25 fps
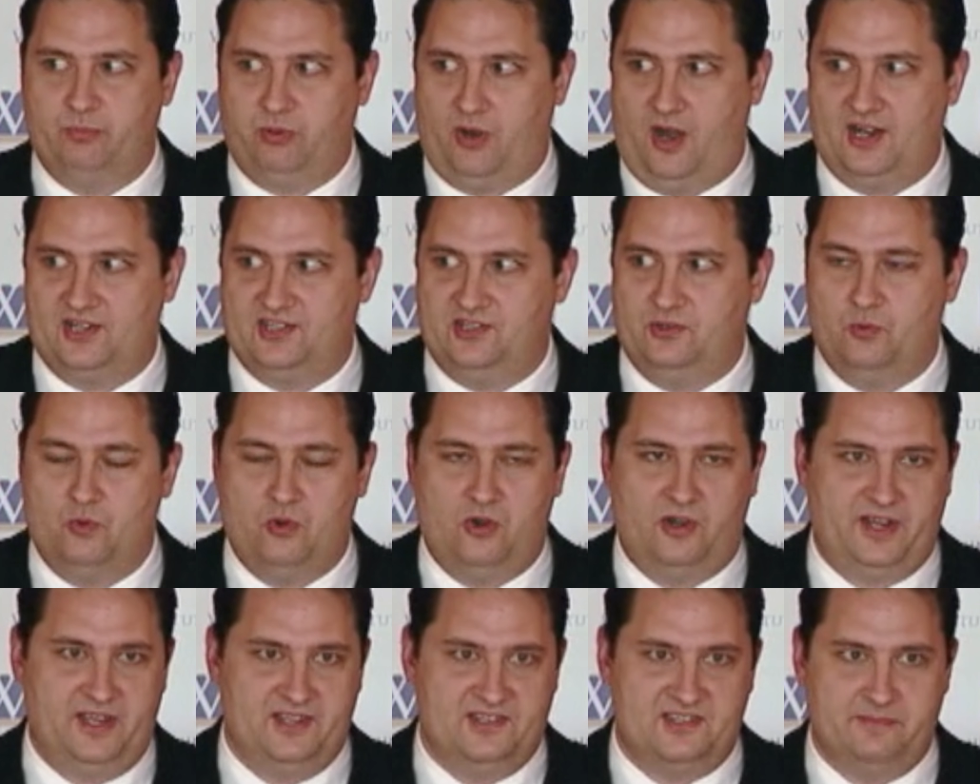proxy
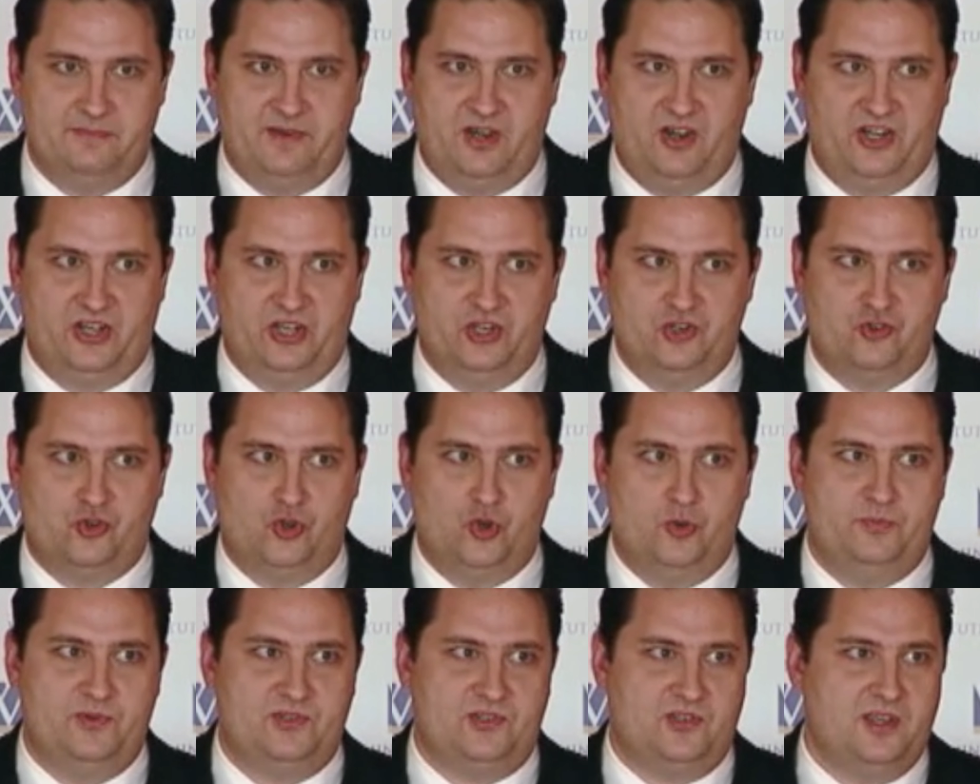war against American
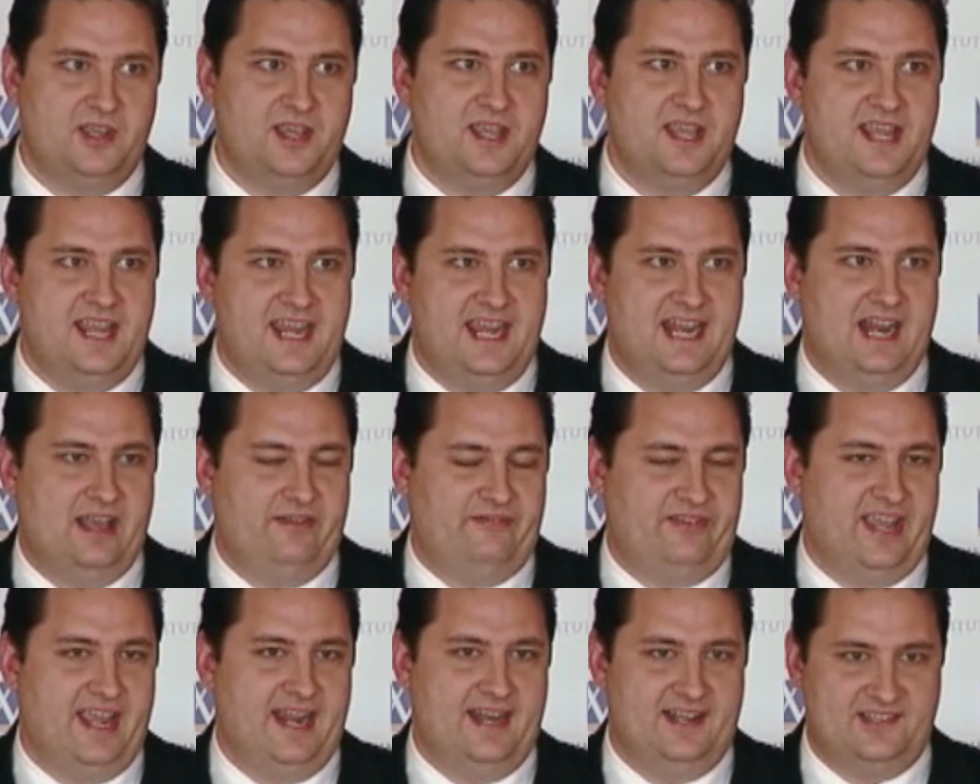troops in
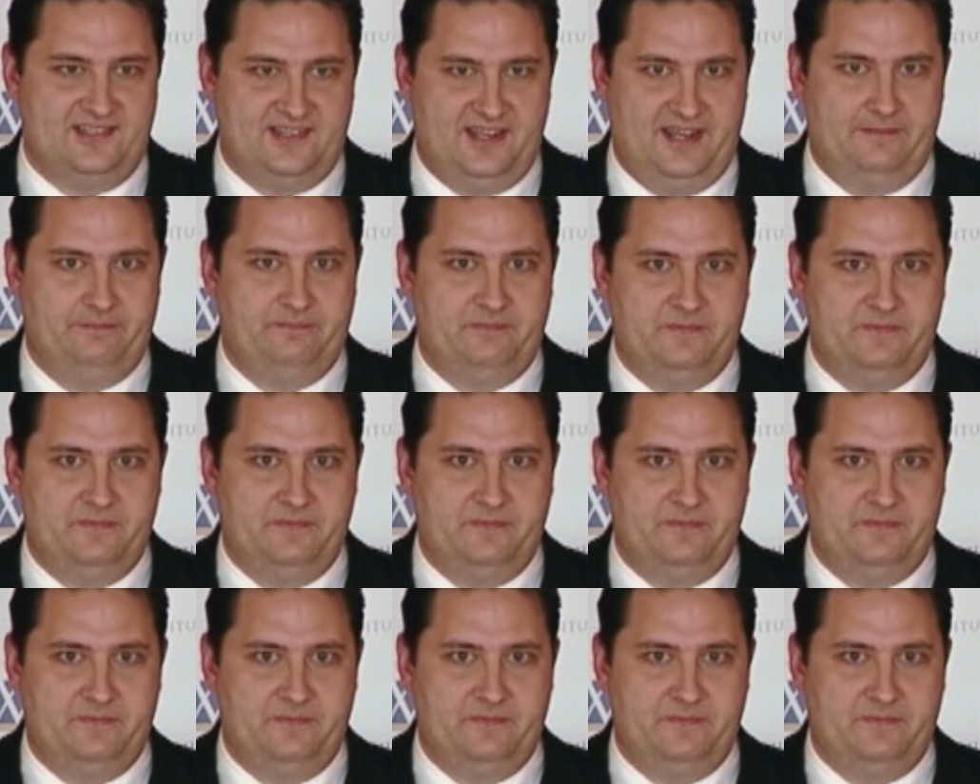Afghanistan.